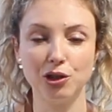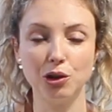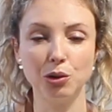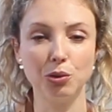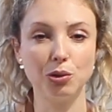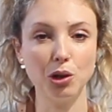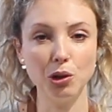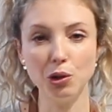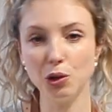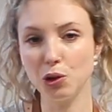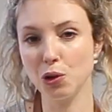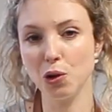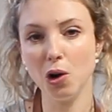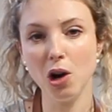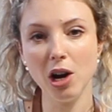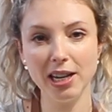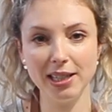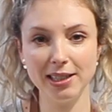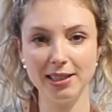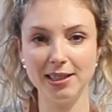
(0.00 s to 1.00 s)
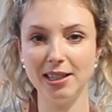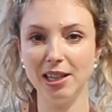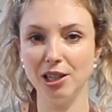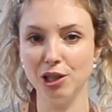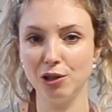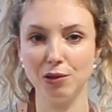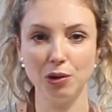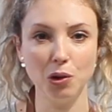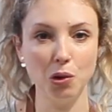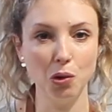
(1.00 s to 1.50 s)
So don't try and
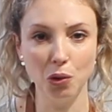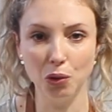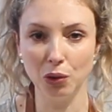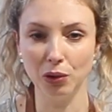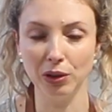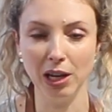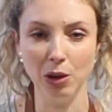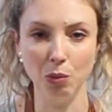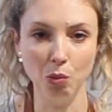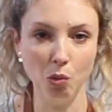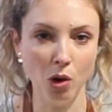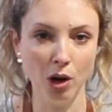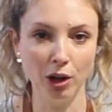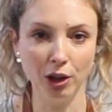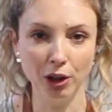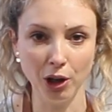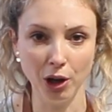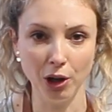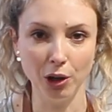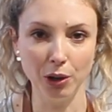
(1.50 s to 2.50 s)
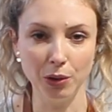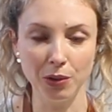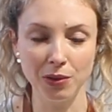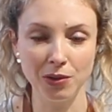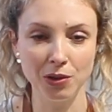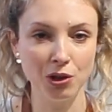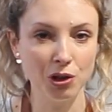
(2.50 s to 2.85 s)
center it all in one go.